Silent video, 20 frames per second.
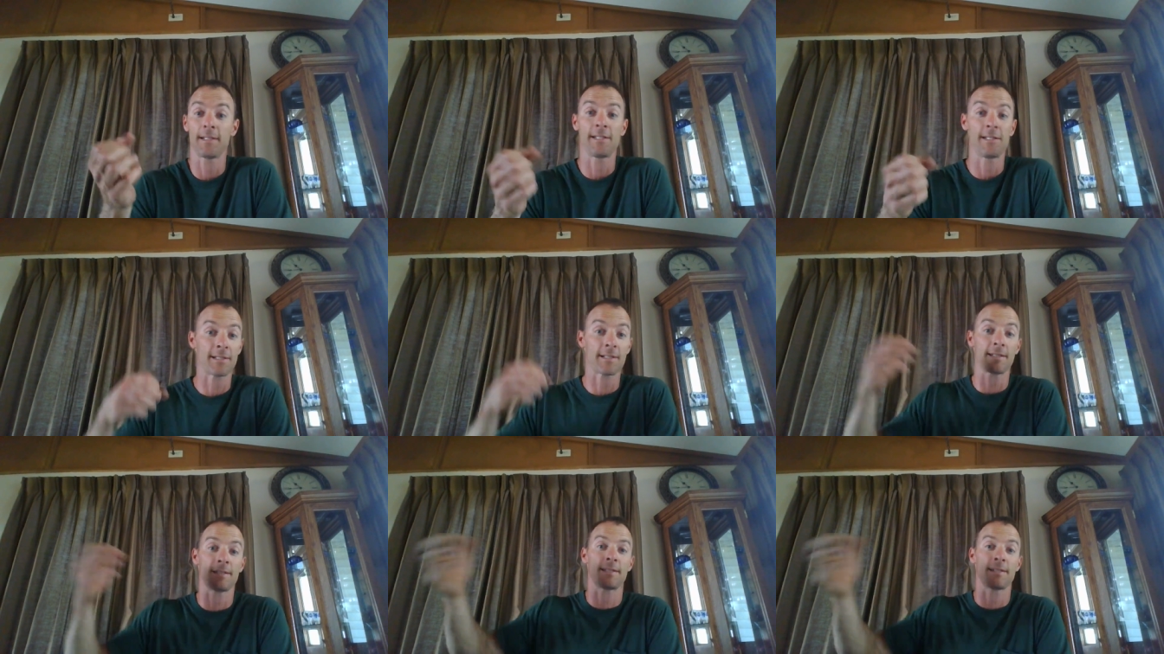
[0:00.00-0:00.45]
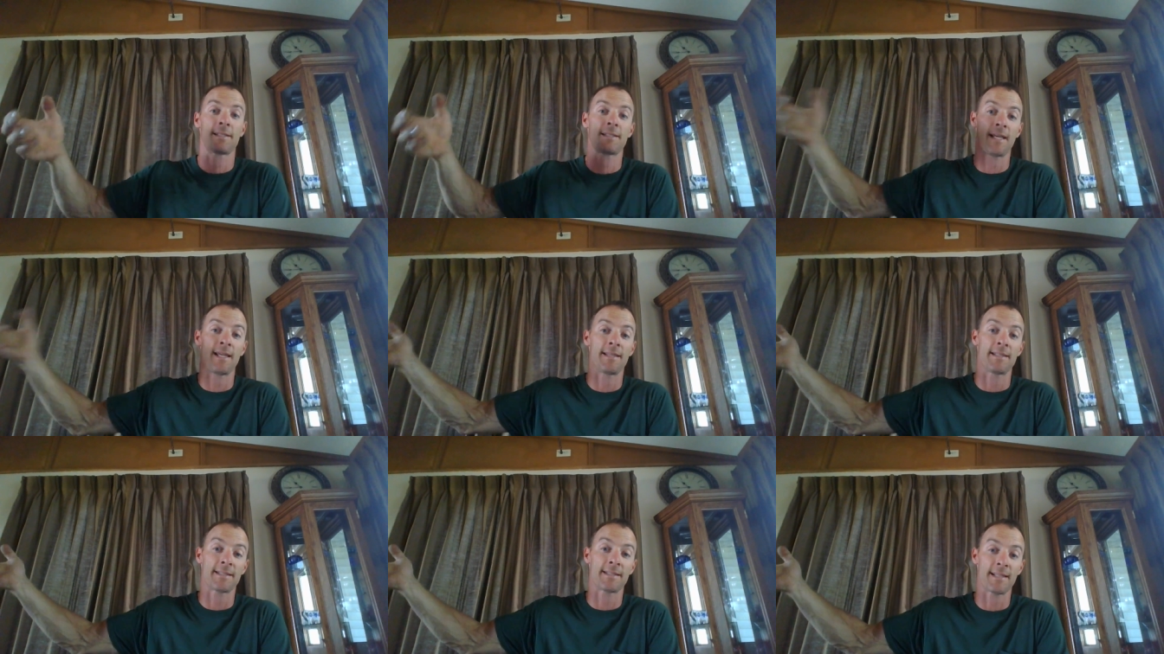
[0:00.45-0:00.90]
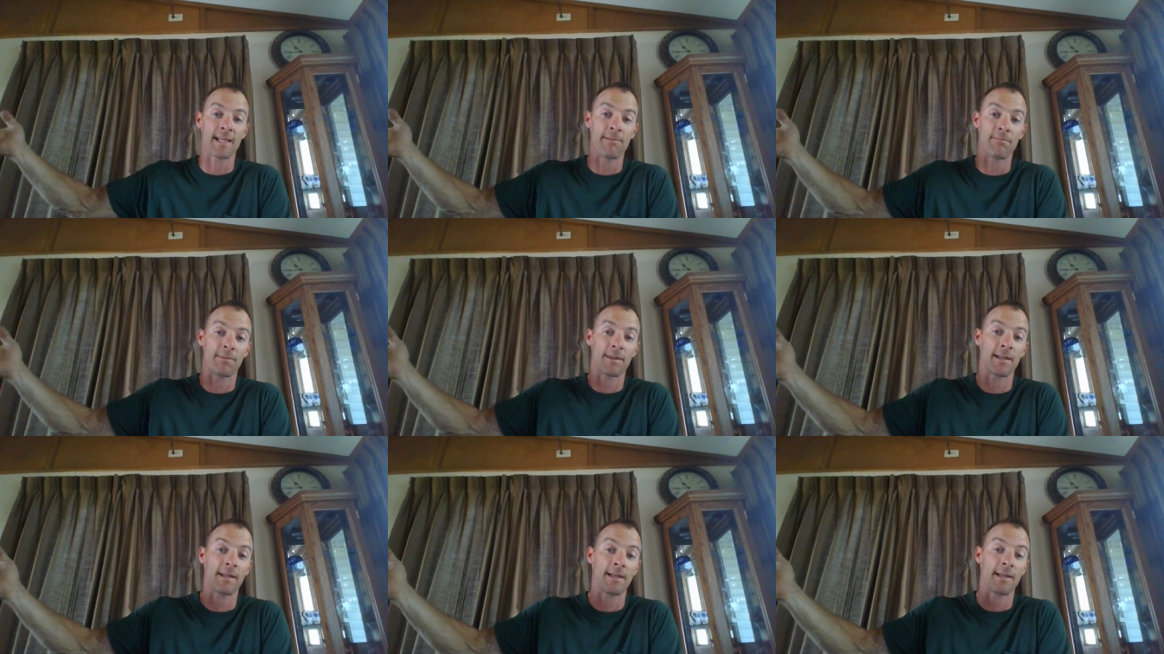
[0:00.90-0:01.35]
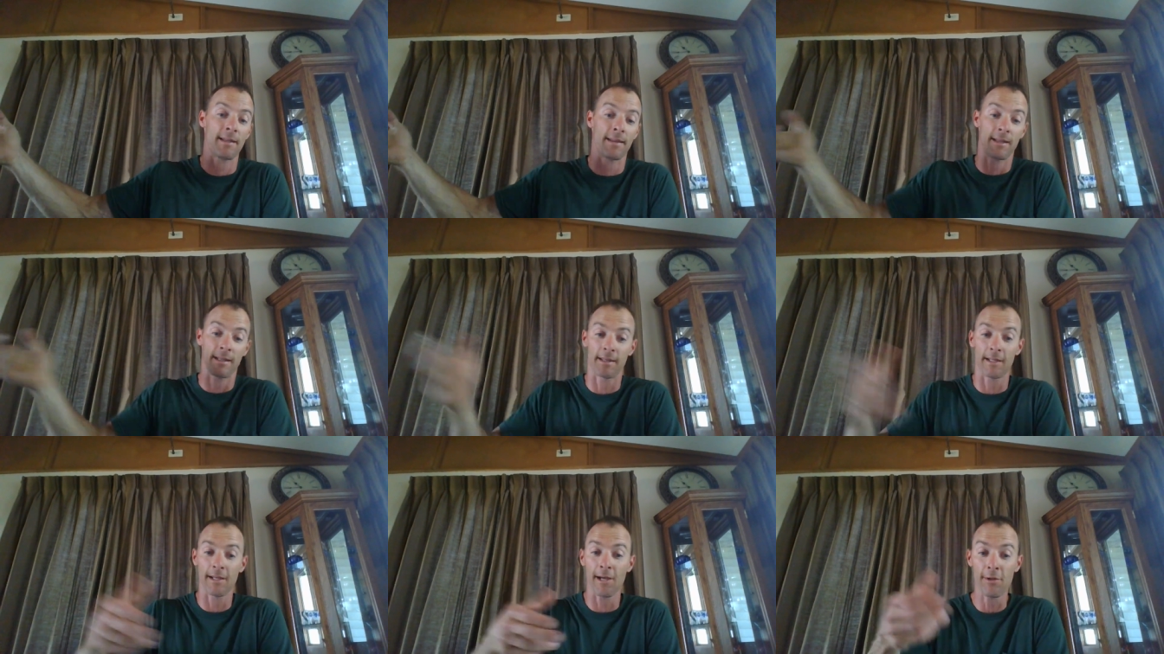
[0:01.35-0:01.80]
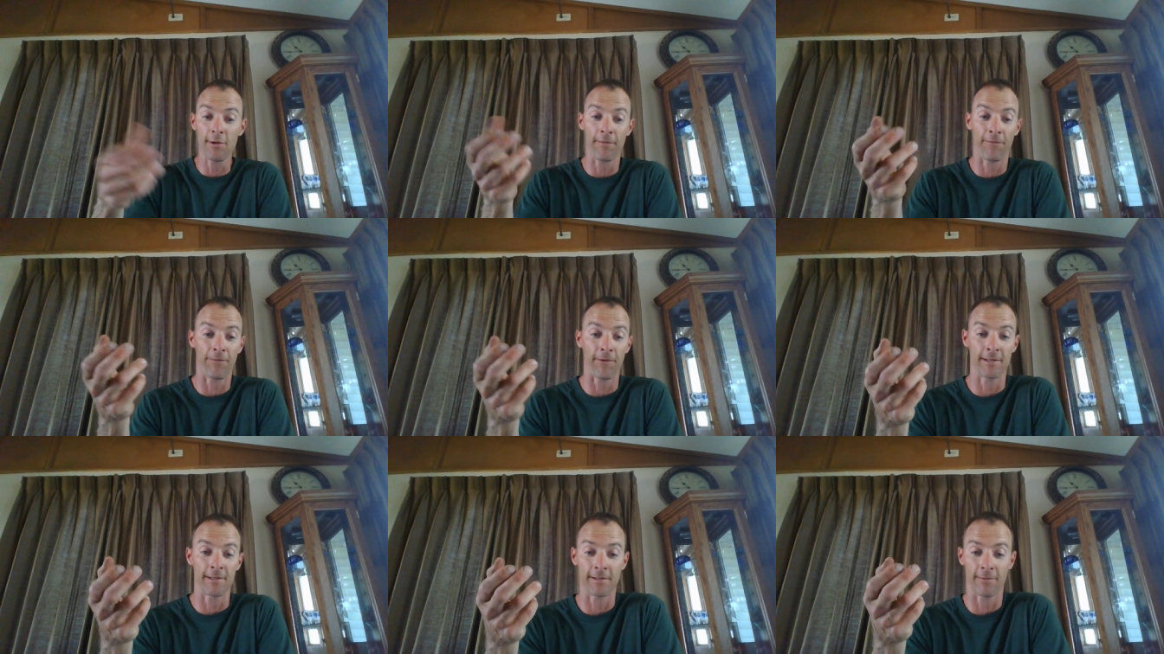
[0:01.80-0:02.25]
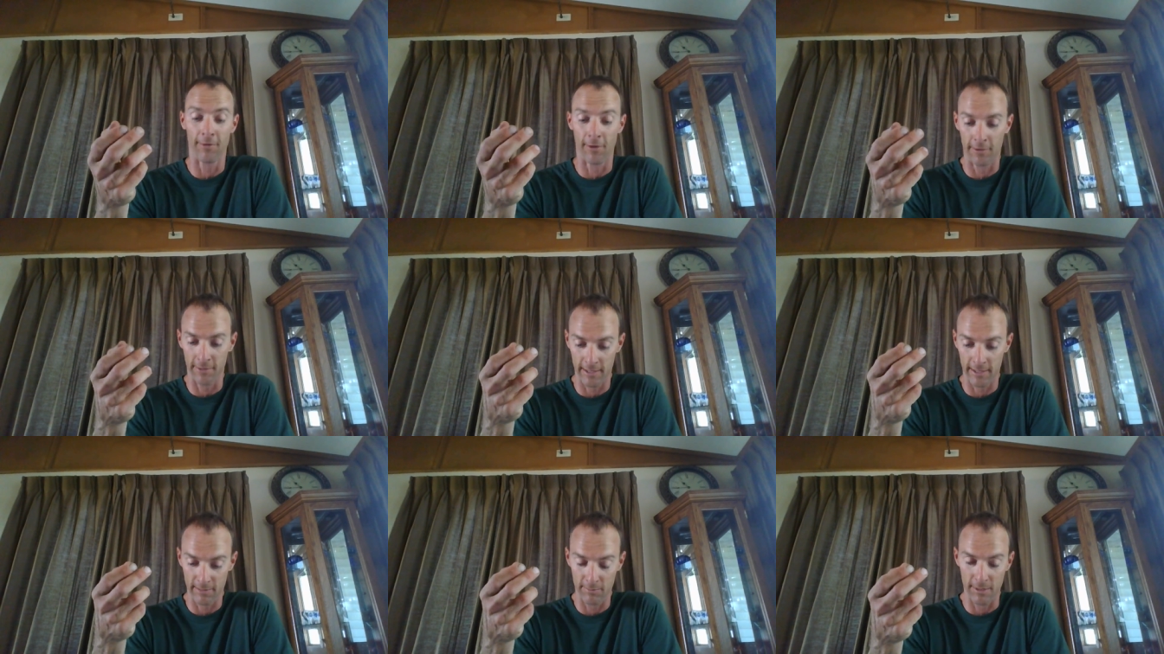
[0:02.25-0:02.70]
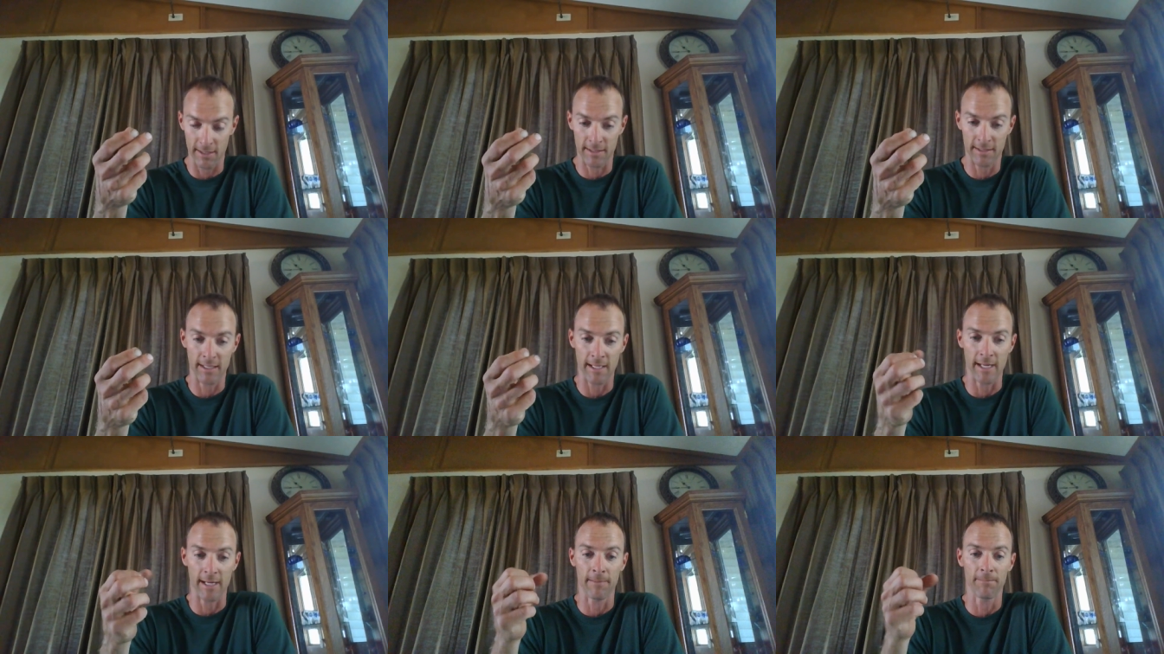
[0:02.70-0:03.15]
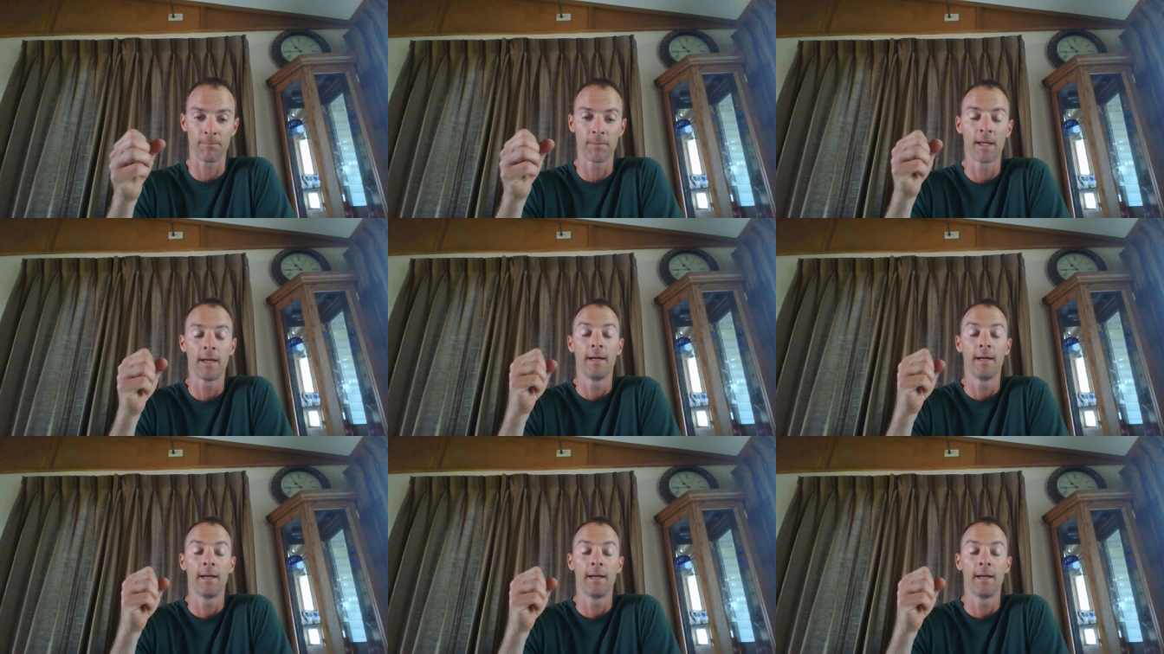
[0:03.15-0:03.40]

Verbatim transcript: He's just going to say the same thing that the other friends have already been saying.